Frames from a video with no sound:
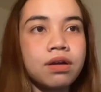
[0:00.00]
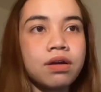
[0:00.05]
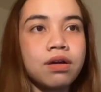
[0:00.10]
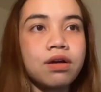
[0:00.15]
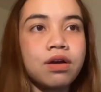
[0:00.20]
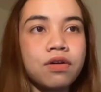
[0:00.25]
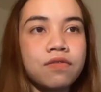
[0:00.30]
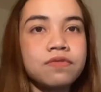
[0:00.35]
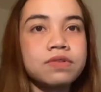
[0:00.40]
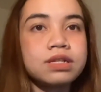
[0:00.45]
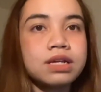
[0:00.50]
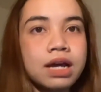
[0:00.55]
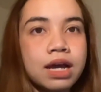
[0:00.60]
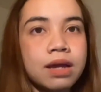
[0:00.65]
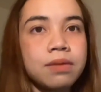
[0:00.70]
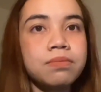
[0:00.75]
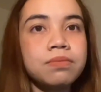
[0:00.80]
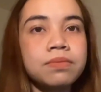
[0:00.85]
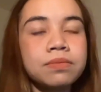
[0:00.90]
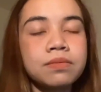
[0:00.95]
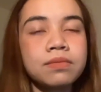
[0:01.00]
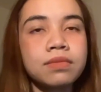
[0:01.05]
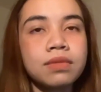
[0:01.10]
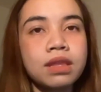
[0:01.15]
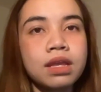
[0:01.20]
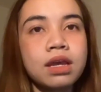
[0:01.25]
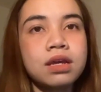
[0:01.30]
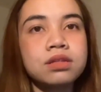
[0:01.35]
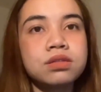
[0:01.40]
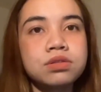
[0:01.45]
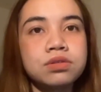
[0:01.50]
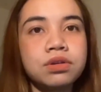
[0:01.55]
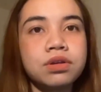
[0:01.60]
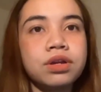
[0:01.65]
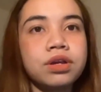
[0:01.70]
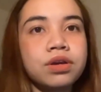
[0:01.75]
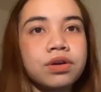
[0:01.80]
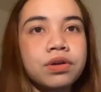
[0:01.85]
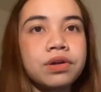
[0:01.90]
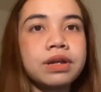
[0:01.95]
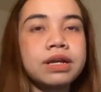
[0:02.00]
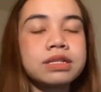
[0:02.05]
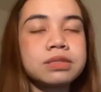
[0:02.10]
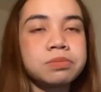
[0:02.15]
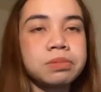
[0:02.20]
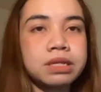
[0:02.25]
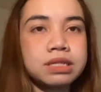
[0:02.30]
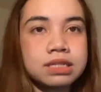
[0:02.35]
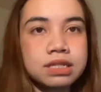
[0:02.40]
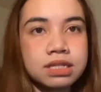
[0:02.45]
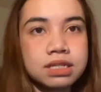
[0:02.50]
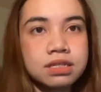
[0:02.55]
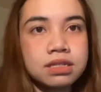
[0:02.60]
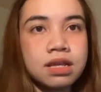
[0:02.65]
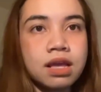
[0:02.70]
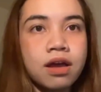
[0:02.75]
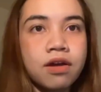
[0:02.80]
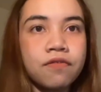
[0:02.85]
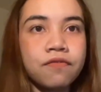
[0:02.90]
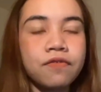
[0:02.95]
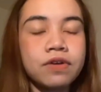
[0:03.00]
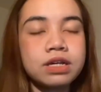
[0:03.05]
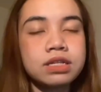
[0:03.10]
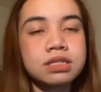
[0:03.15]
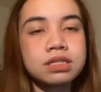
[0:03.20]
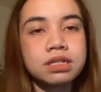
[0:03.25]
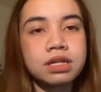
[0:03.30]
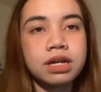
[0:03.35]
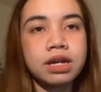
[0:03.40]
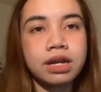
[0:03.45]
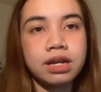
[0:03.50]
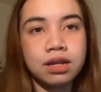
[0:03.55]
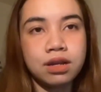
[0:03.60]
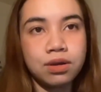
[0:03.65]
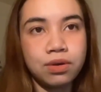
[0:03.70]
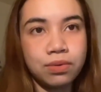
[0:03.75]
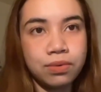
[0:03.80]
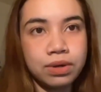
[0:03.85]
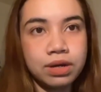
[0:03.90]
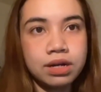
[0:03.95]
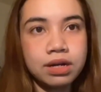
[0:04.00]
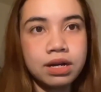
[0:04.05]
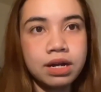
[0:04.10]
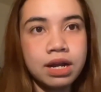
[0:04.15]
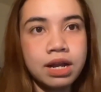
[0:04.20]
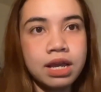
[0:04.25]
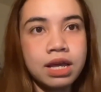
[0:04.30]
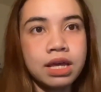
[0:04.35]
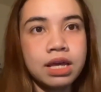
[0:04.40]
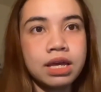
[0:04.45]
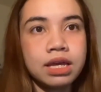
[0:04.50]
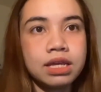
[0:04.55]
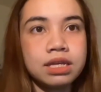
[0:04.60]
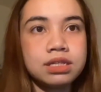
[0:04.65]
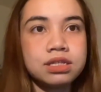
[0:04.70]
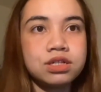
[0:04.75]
of time to record expenses faster and lower its